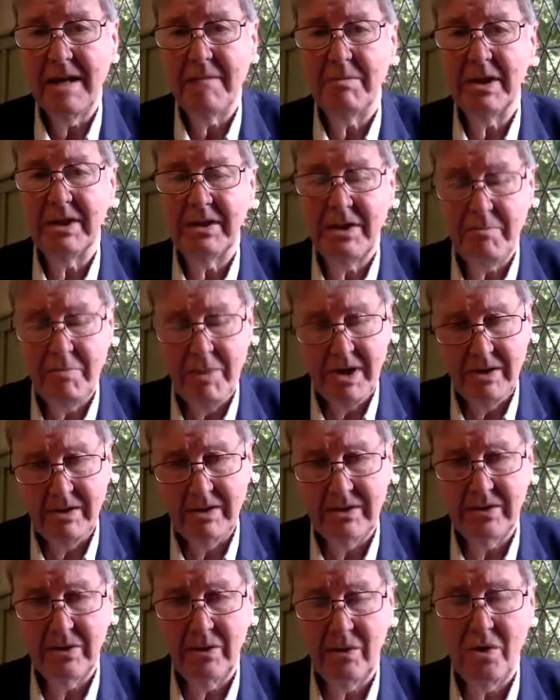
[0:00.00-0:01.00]
But the
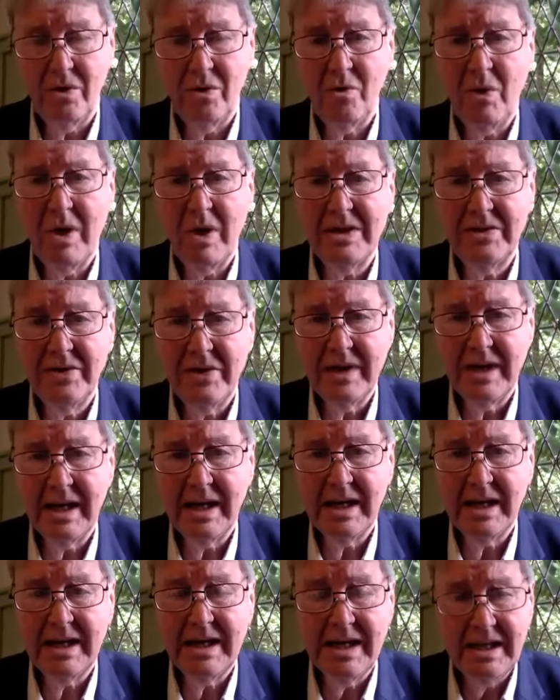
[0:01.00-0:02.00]
parents are always
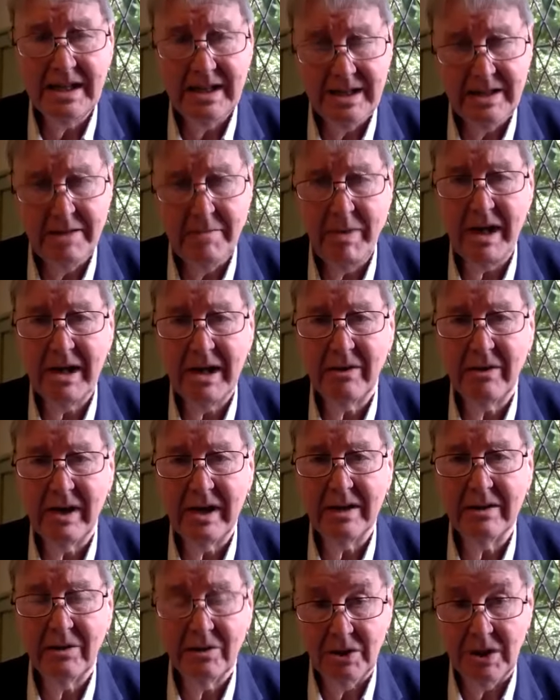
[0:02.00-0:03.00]
there in the
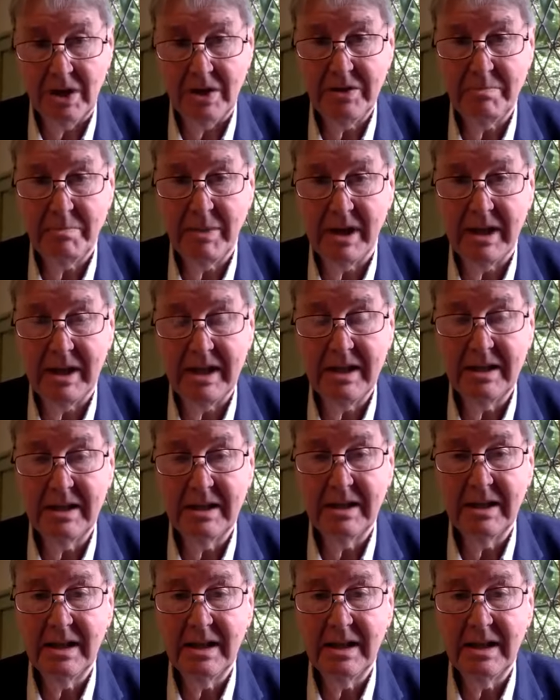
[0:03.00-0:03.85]
background, close by,